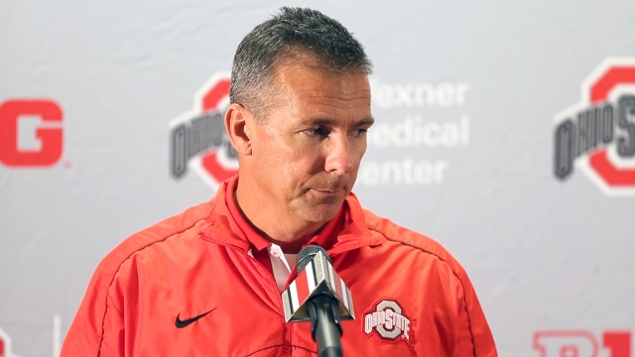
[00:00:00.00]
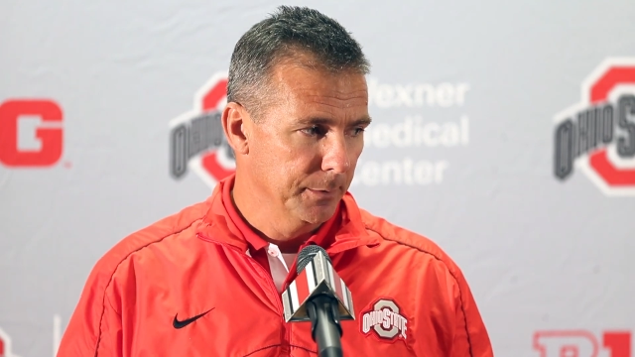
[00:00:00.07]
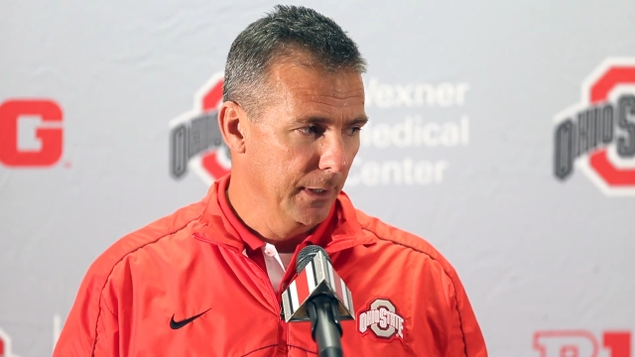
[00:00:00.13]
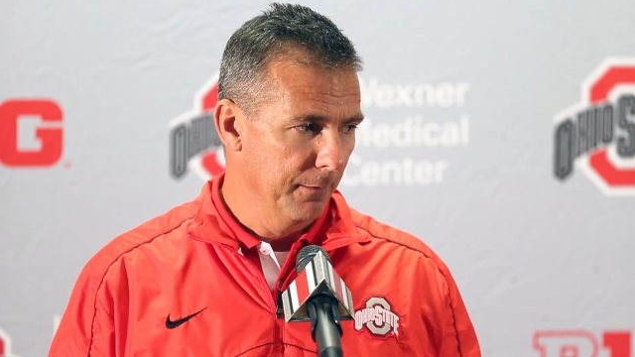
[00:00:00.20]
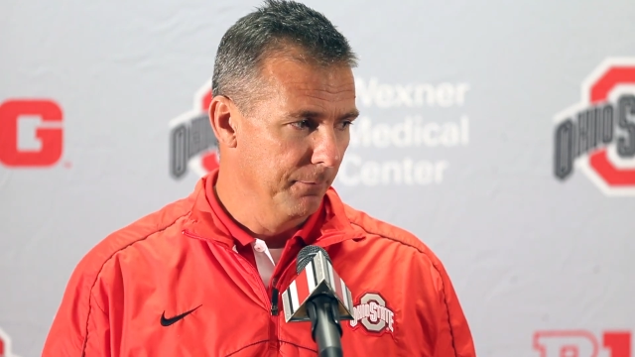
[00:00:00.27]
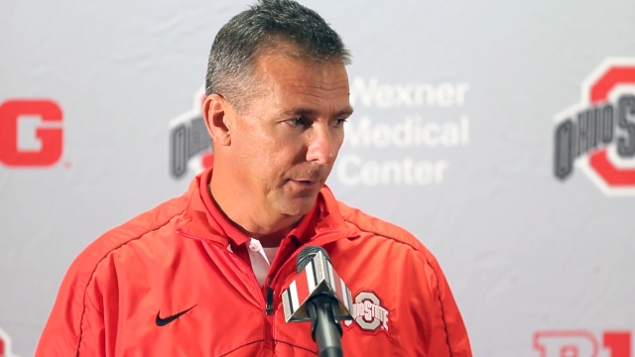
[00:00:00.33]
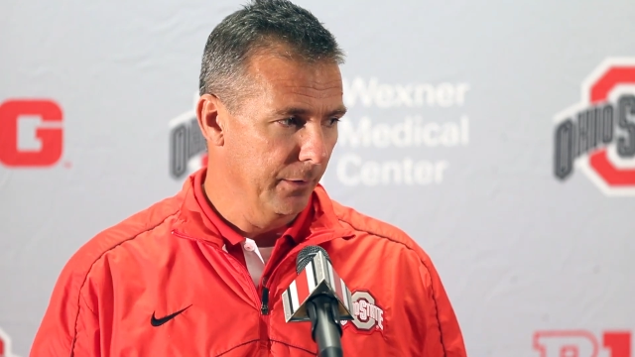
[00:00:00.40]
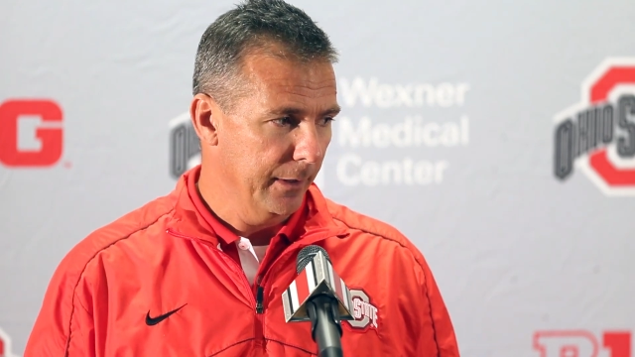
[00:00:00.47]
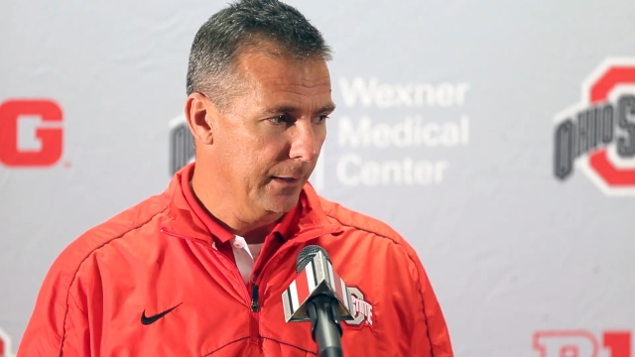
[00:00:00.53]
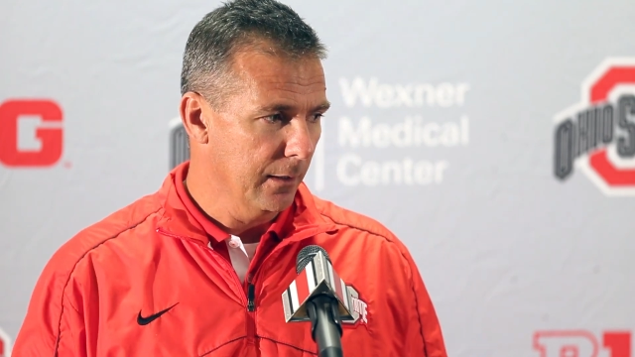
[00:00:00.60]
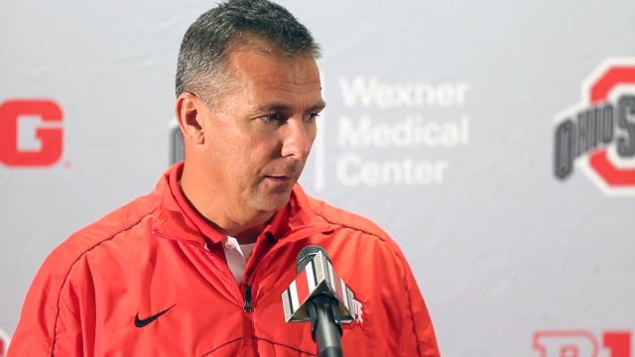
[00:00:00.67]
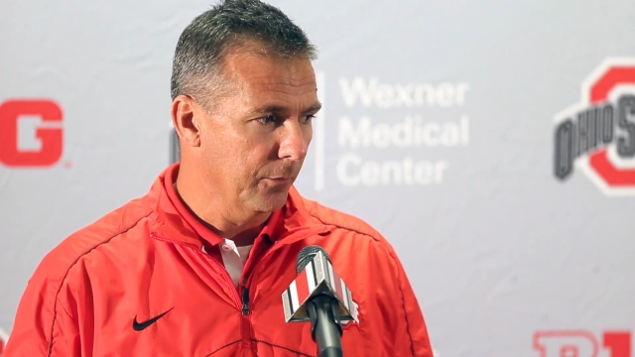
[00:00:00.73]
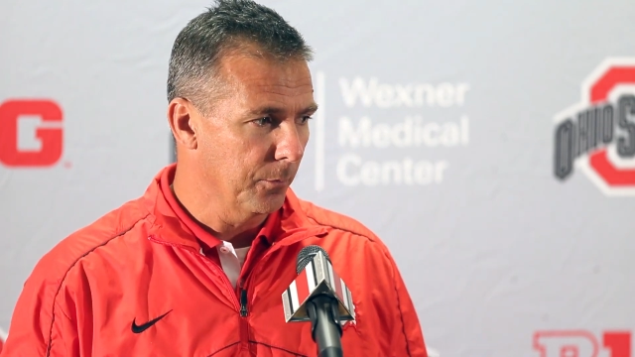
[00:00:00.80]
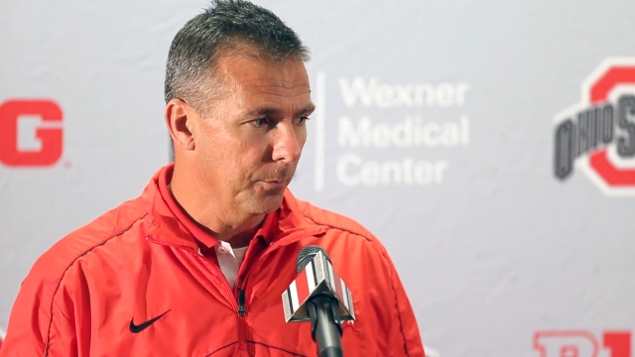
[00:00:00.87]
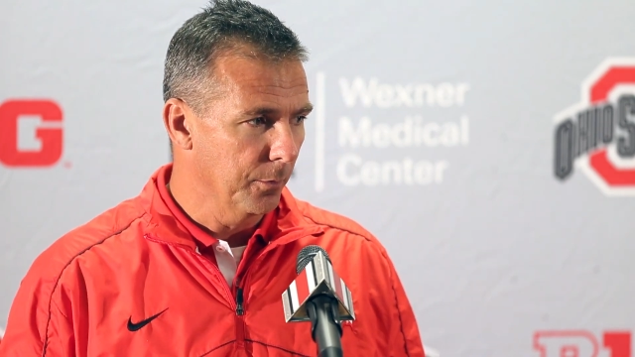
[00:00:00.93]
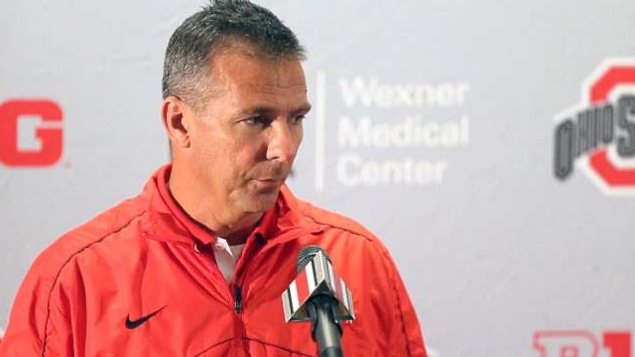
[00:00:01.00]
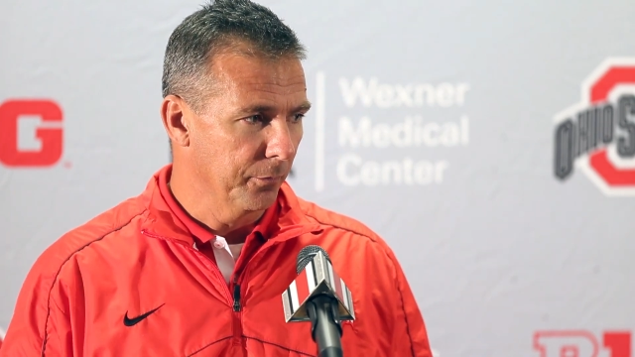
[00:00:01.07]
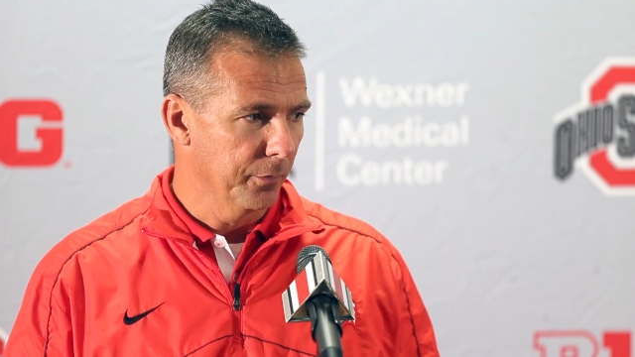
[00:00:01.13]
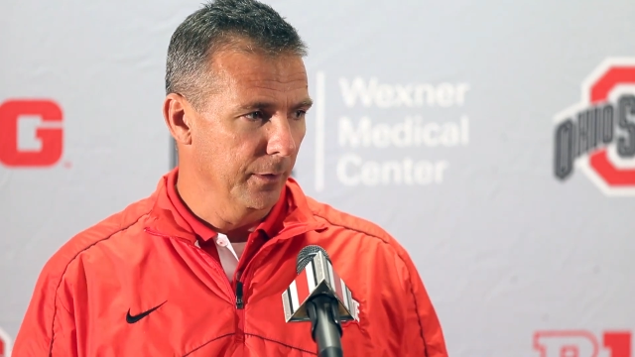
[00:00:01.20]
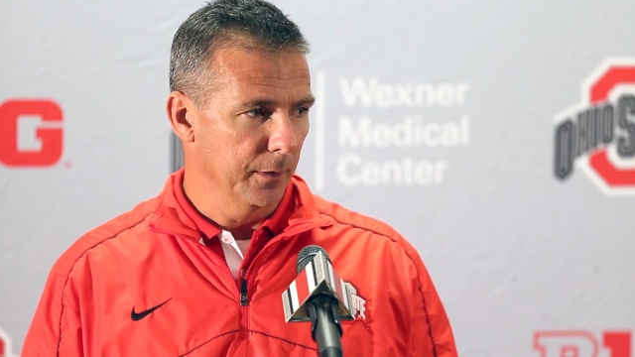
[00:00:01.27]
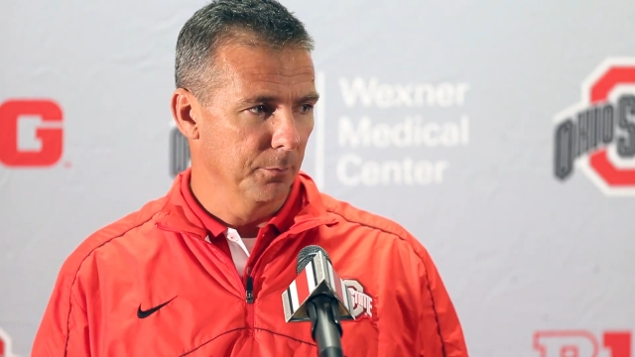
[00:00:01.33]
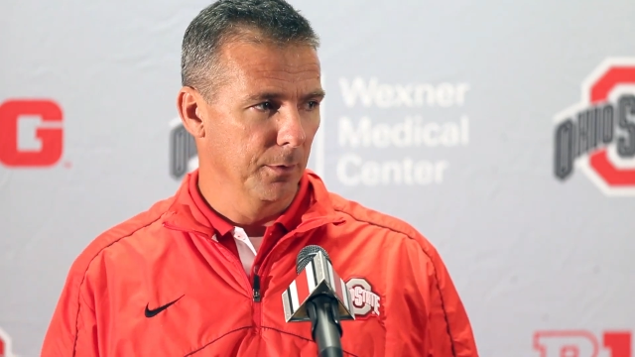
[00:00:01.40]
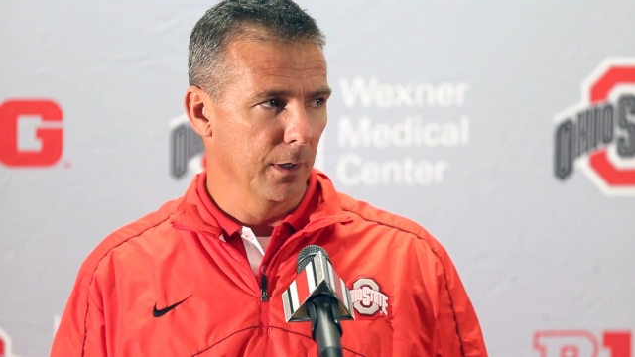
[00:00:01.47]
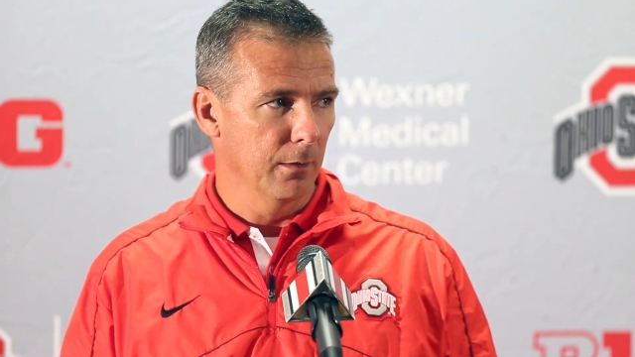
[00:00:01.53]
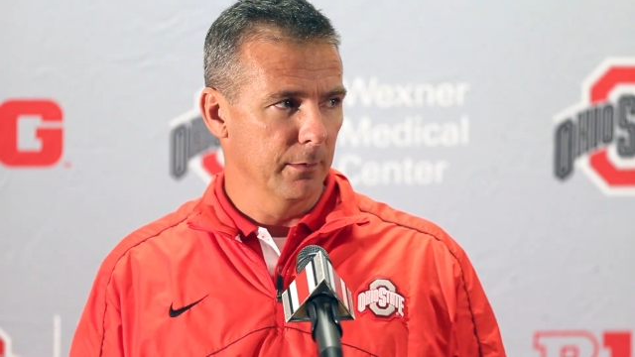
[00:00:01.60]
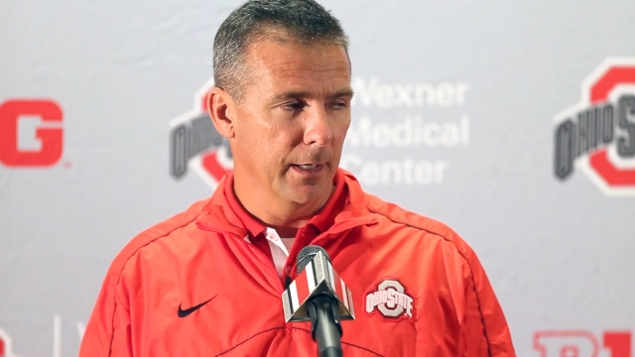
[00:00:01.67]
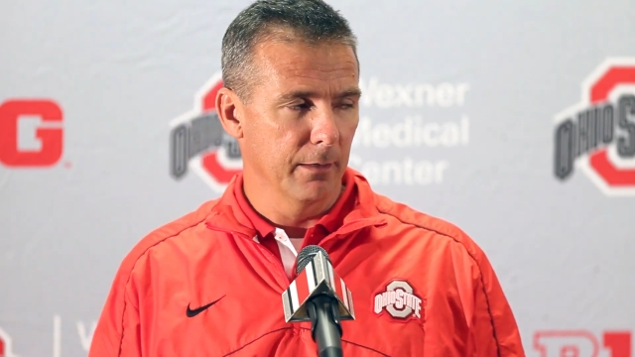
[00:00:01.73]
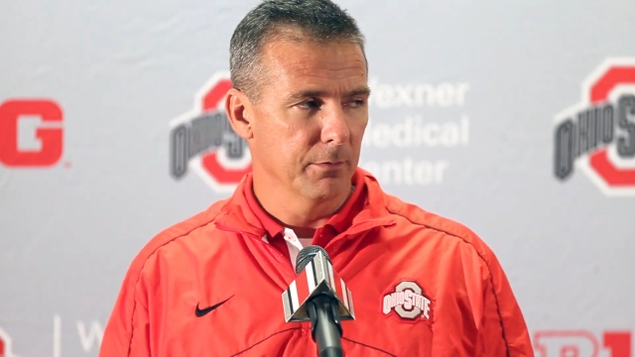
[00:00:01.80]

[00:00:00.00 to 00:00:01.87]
but I'm very comfortable with Philly Brown.